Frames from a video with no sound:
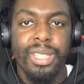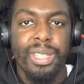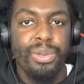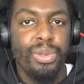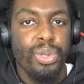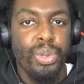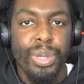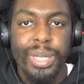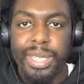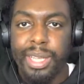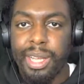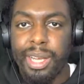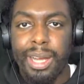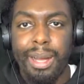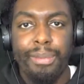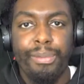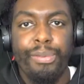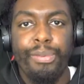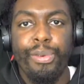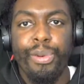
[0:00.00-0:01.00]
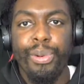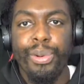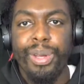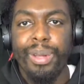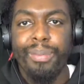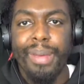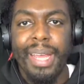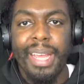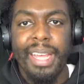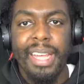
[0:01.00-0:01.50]
He was always going to come forward
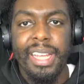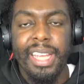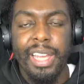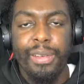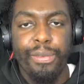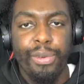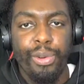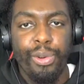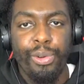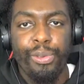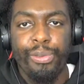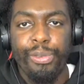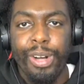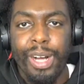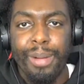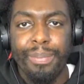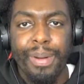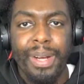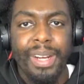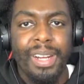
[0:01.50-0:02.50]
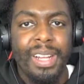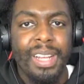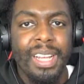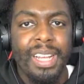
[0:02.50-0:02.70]
and make it a difficult fight, but